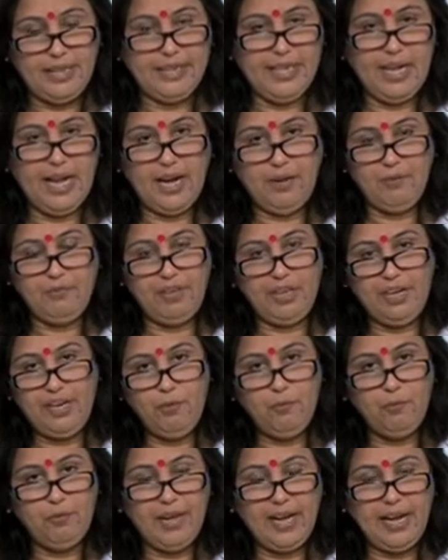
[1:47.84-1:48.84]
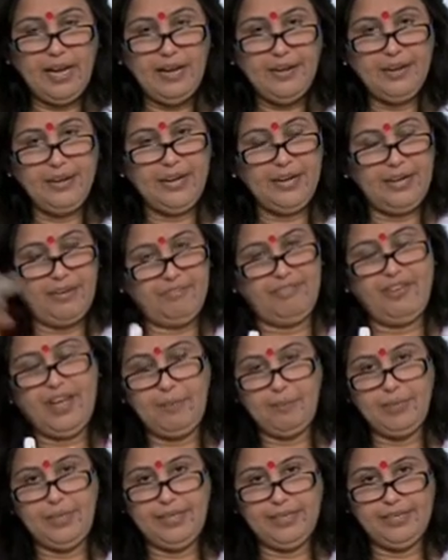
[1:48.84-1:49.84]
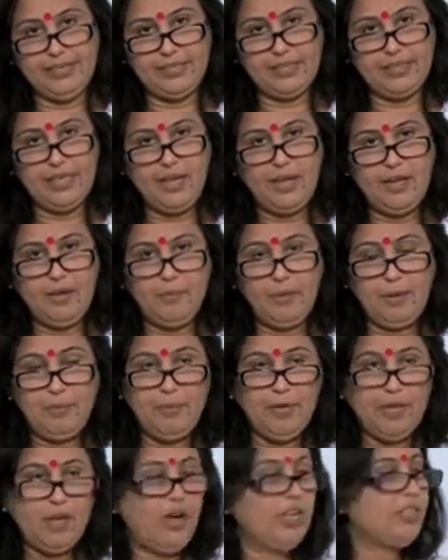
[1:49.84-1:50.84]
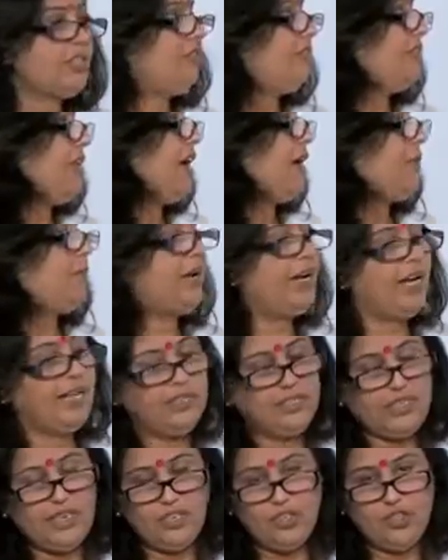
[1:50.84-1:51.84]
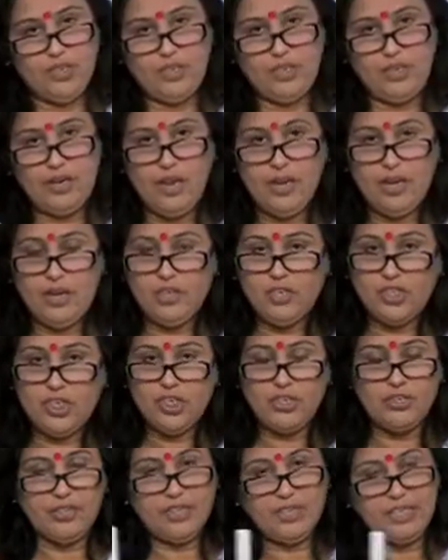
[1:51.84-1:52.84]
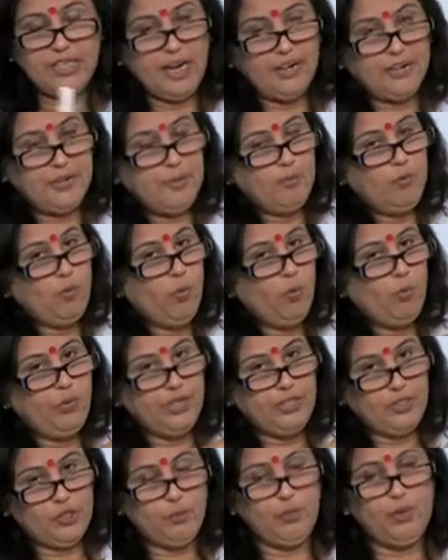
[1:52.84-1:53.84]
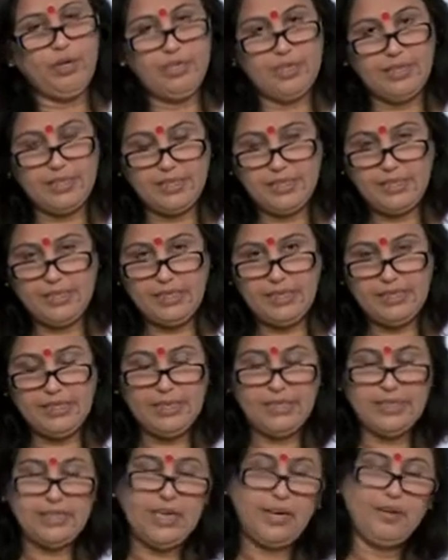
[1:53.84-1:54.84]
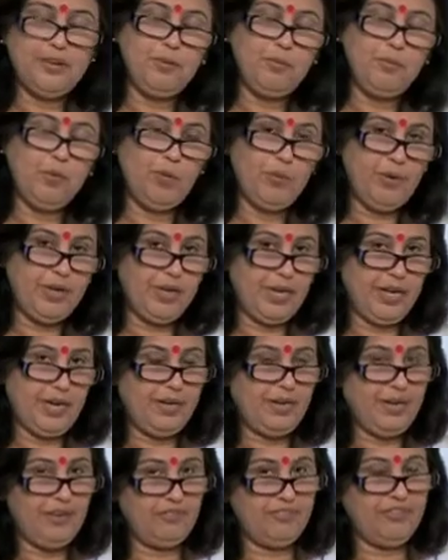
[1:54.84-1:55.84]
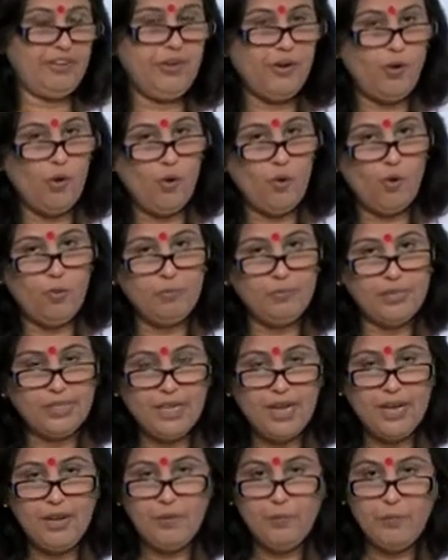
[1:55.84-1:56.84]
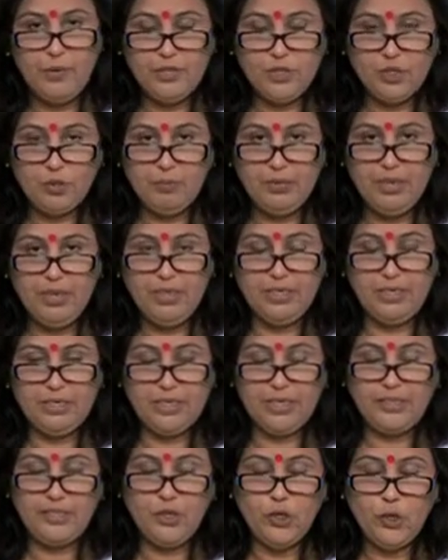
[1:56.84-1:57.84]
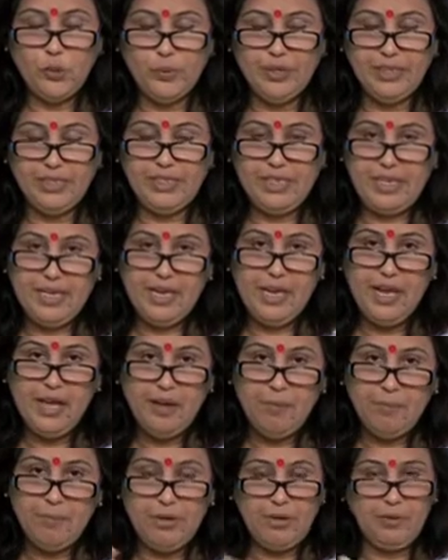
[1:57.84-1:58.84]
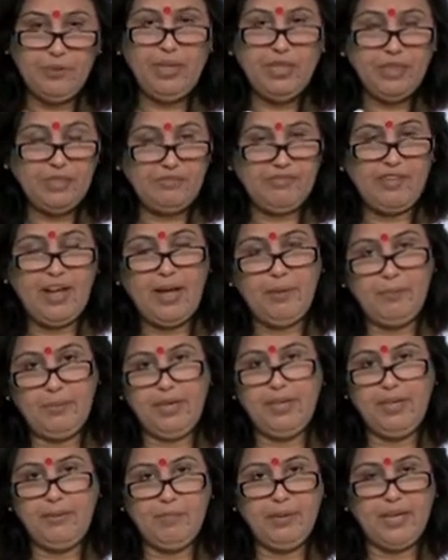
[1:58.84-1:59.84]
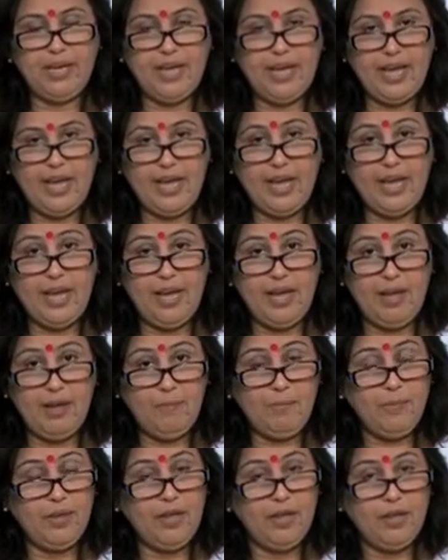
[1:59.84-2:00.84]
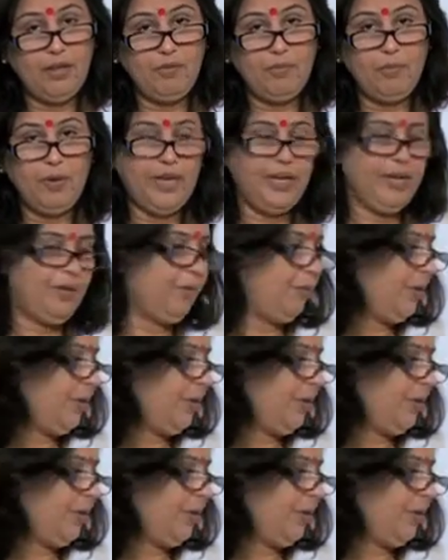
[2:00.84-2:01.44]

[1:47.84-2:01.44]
they had very well-knit families, but because of urbanization, children started moving towards cities, they started moving in different homes, which means that the unity between the family became very